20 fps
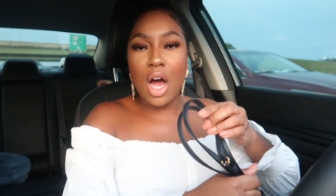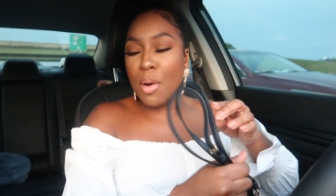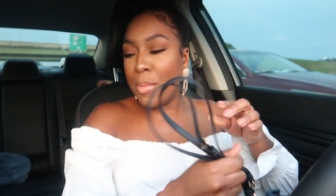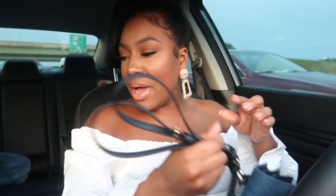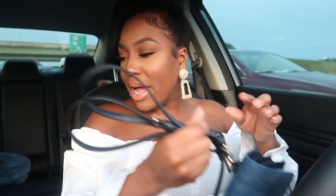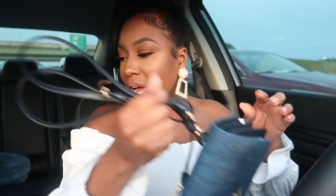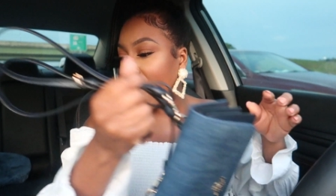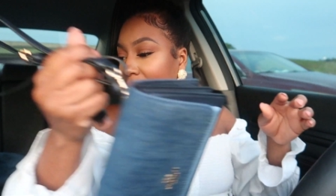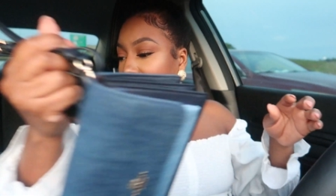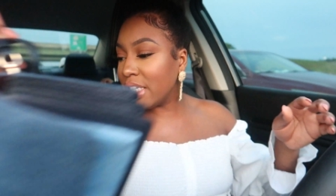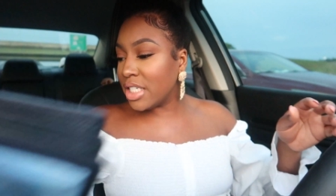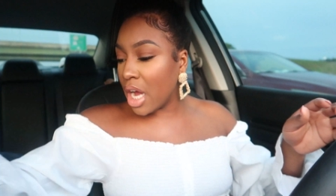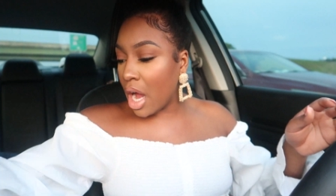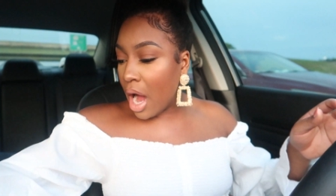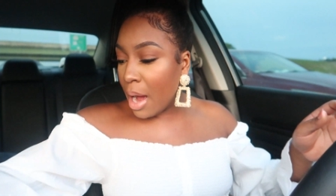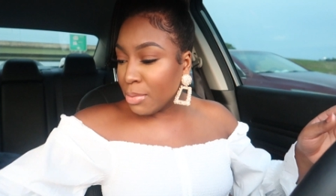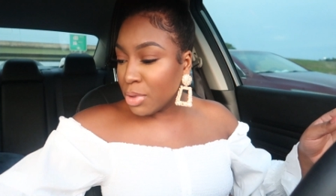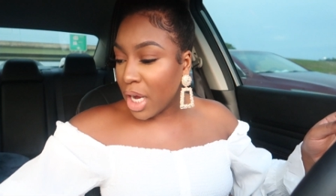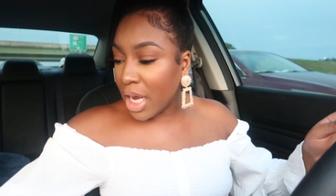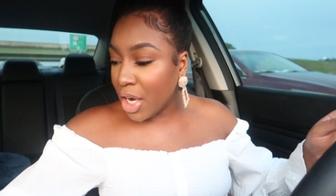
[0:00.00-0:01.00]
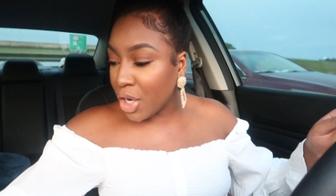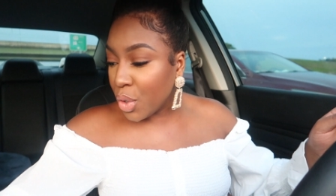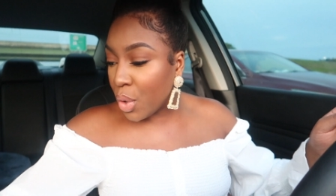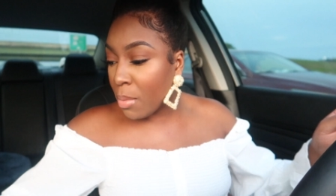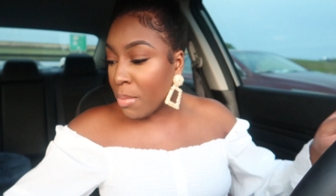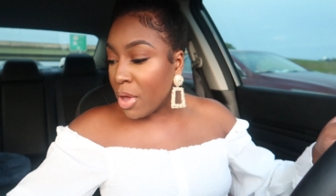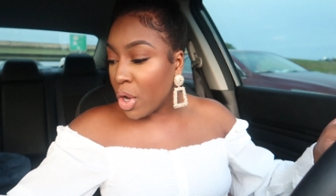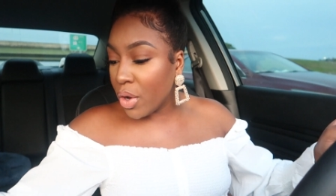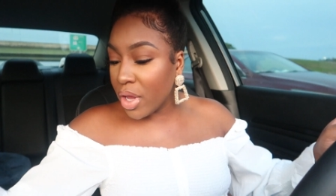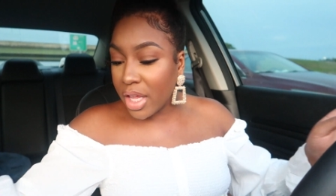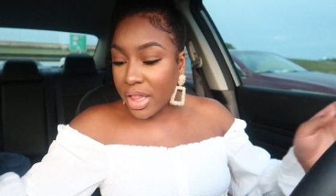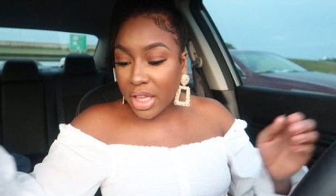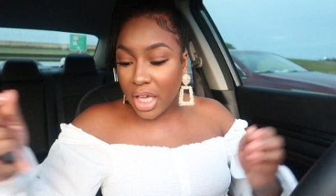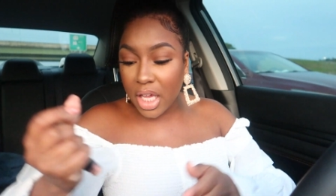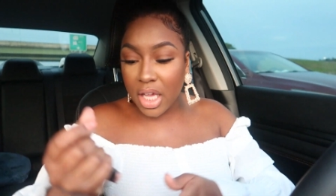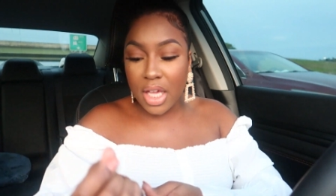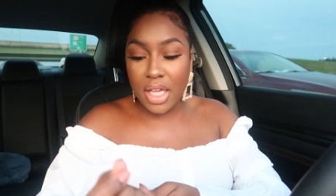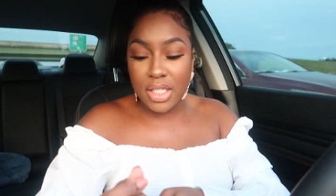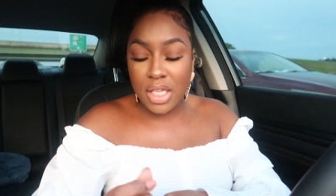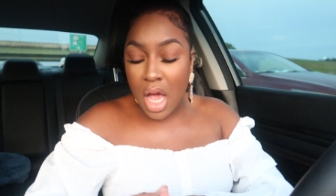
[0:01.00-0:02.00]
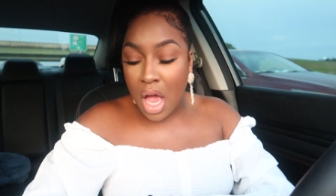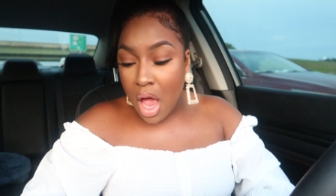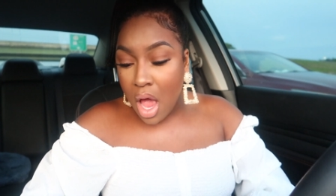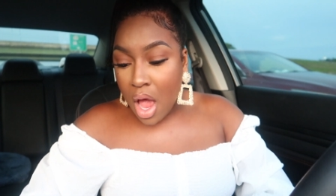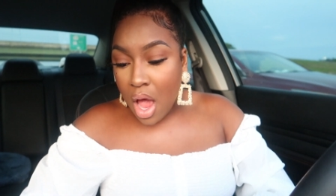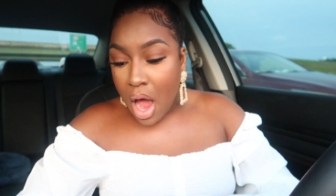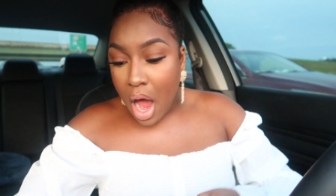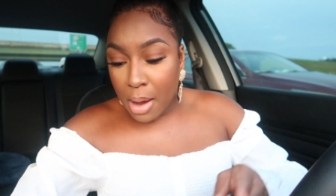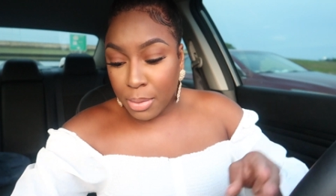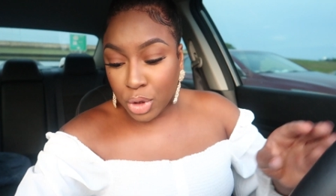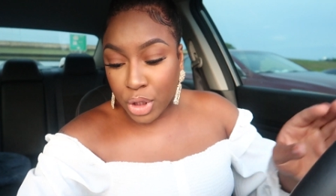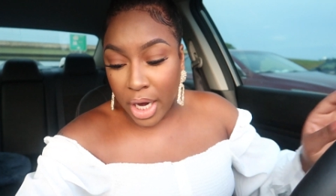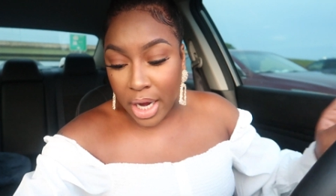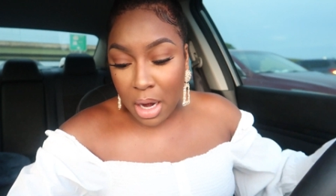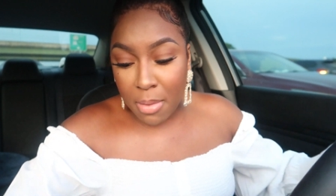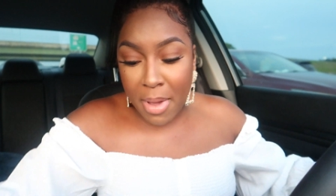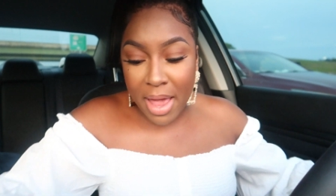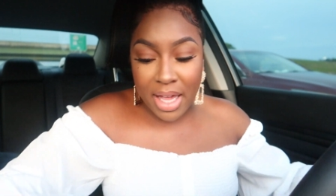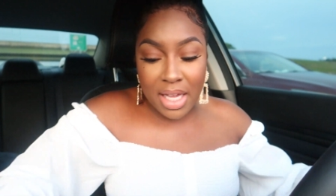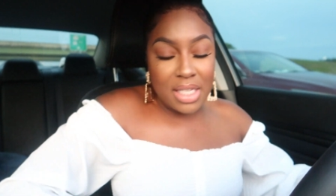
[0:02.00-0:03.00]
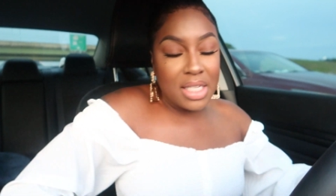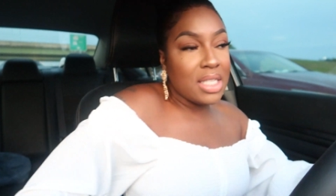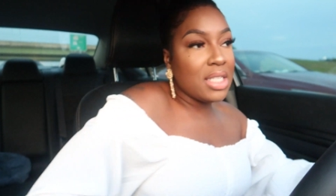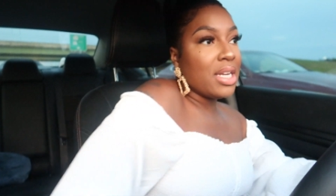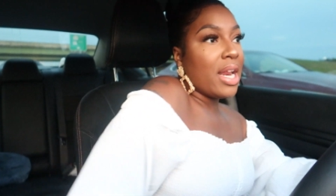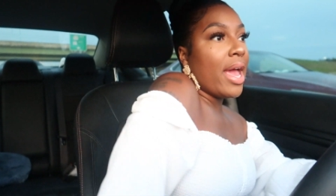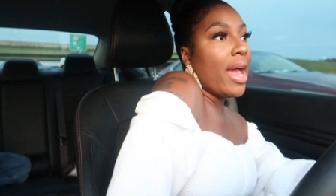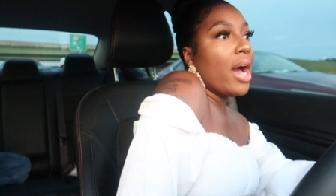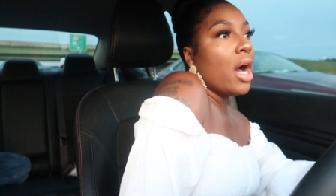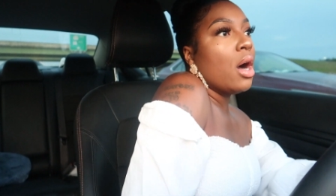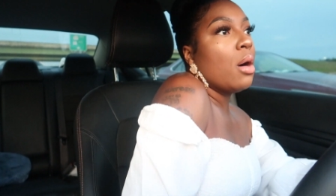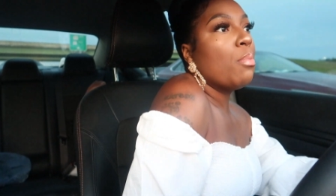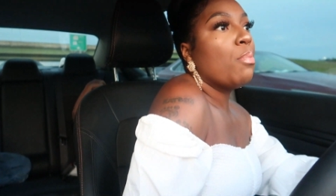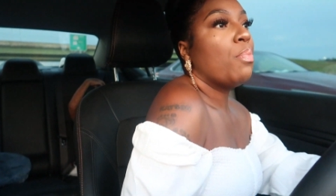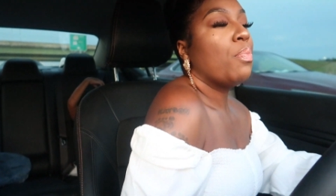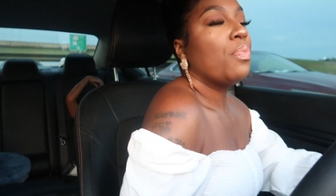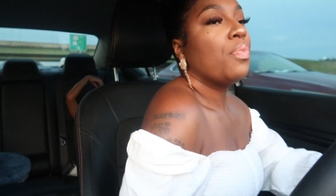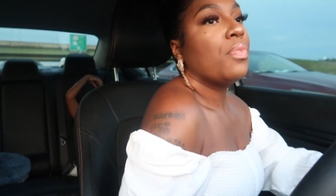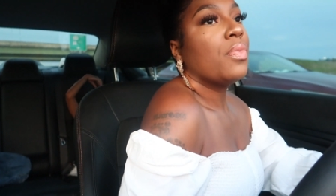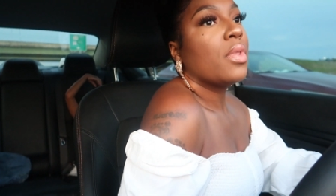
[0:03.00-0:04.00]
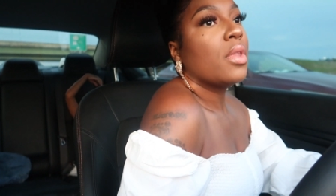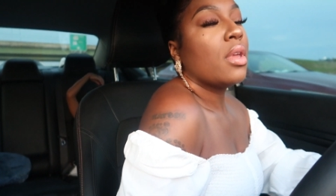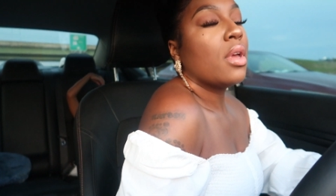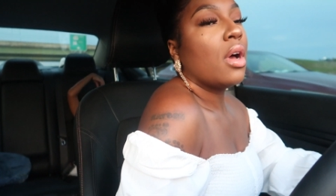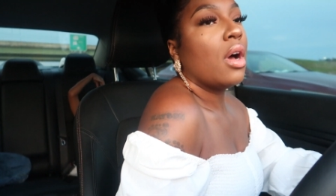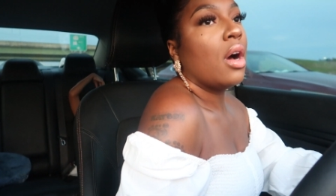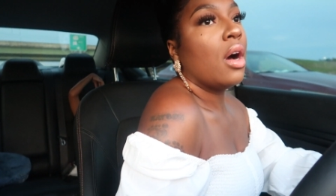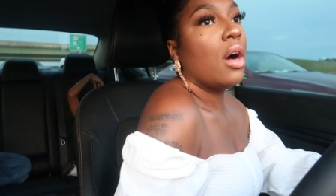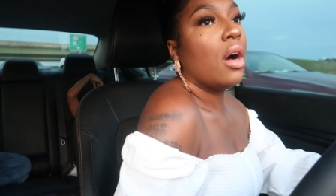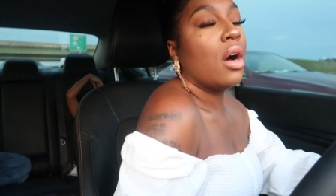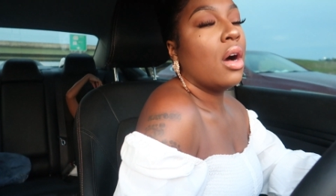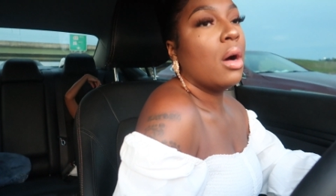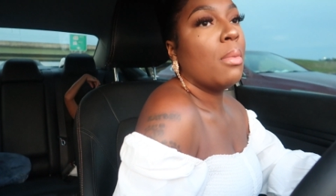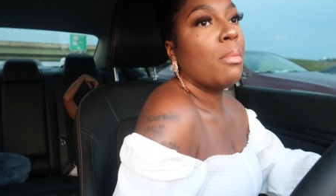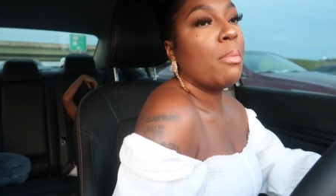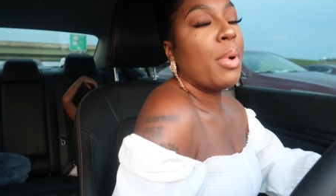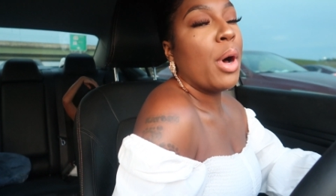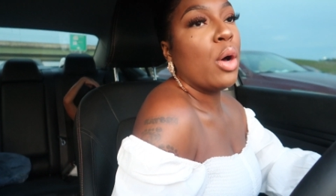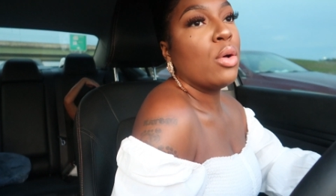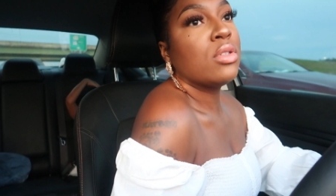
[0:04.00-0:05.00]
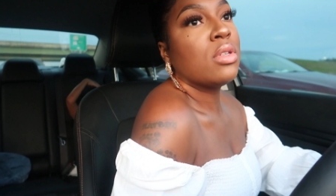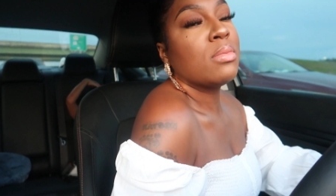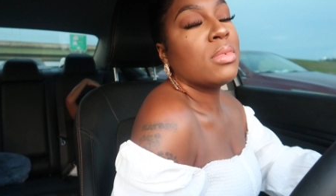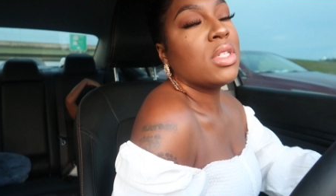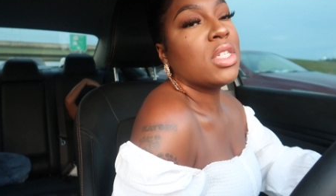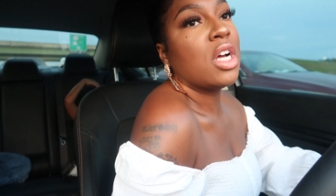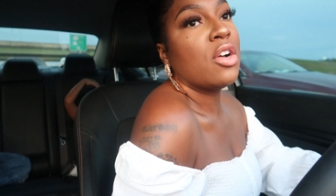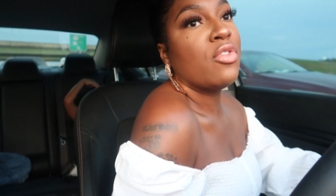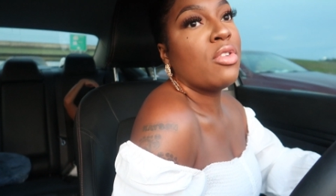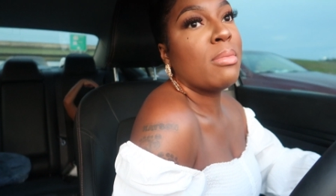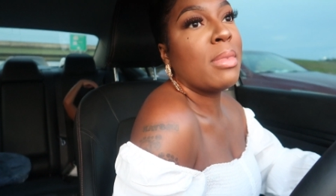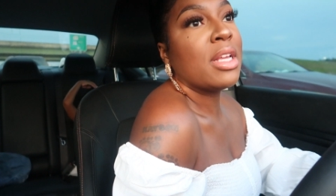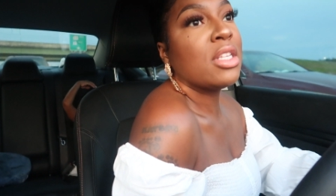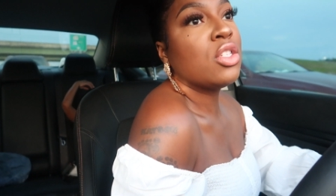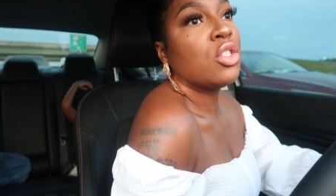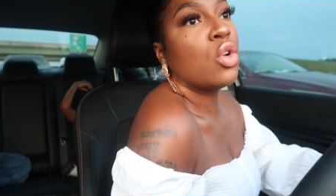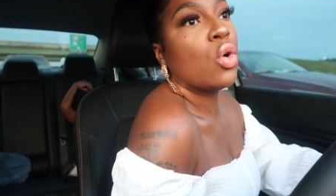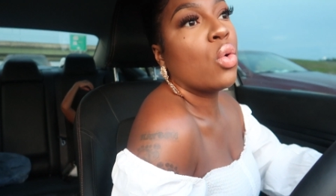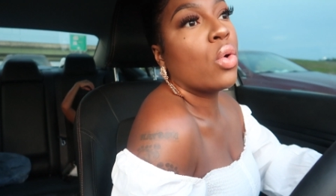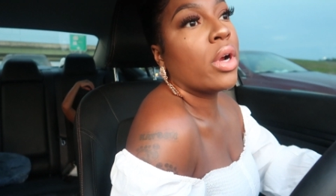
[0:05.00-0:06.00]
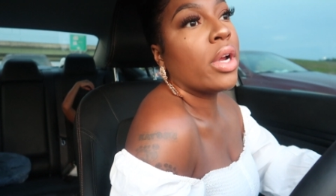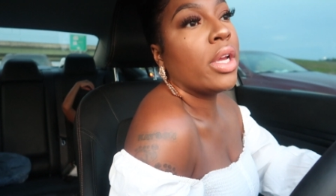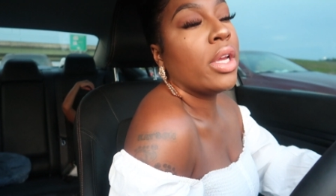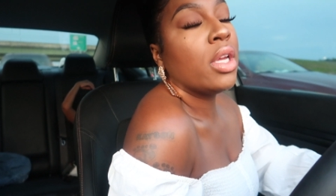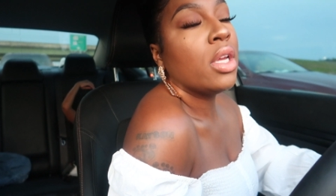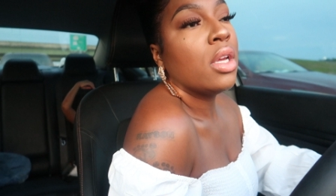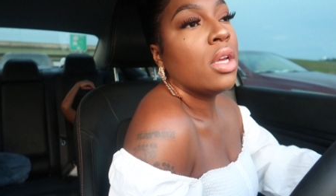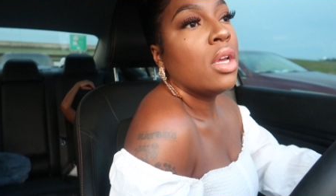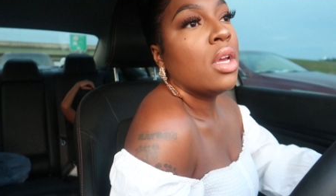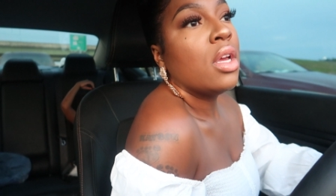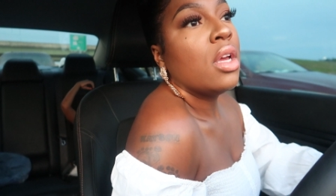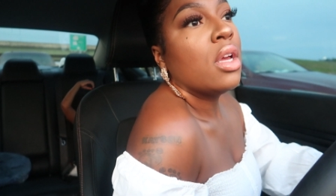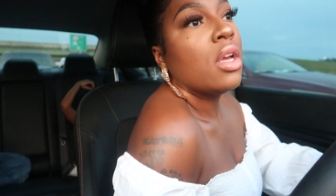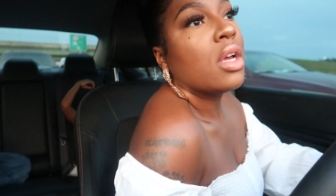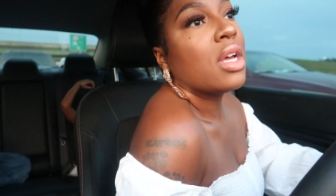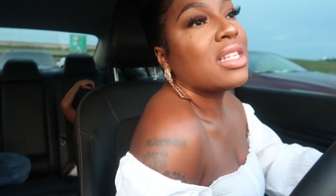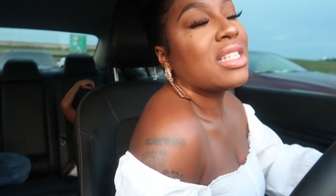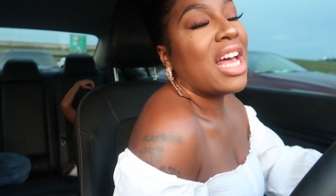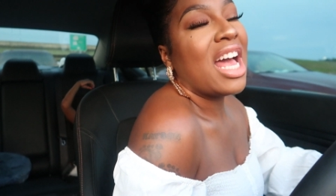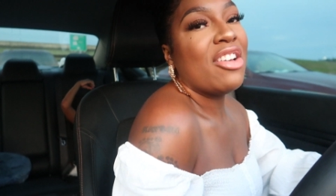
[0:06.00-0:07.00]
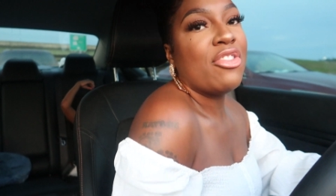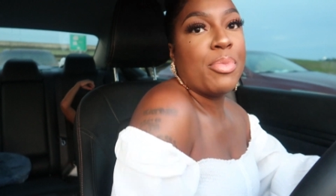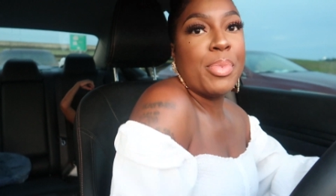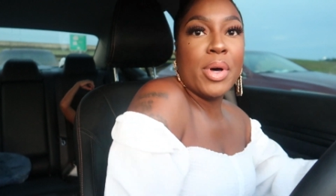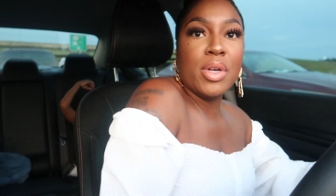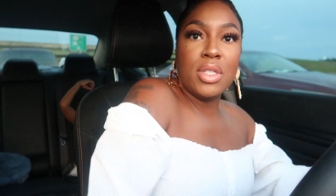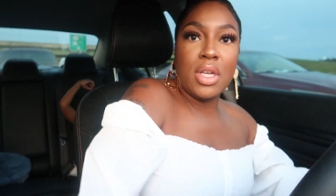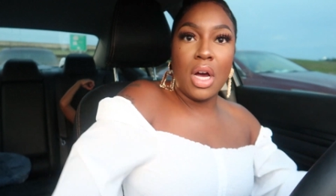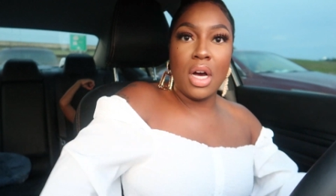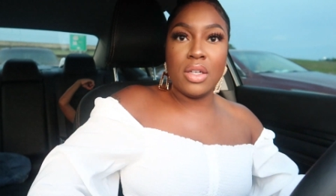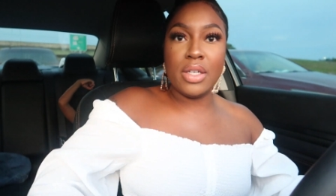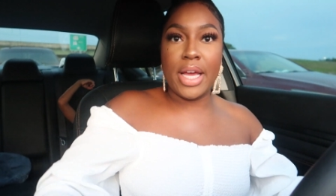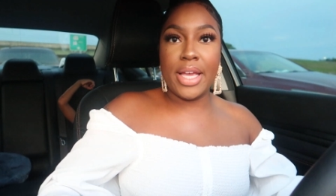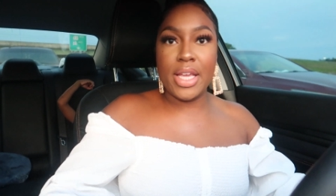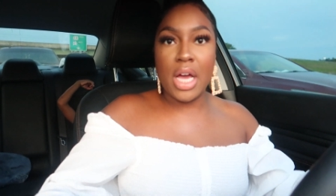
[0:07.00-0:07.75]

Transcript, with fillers: Oh my God, y'all. I'm trying to do a million things I'm trying to make a snap, um, post some stuff on my story because I haven't posted all day.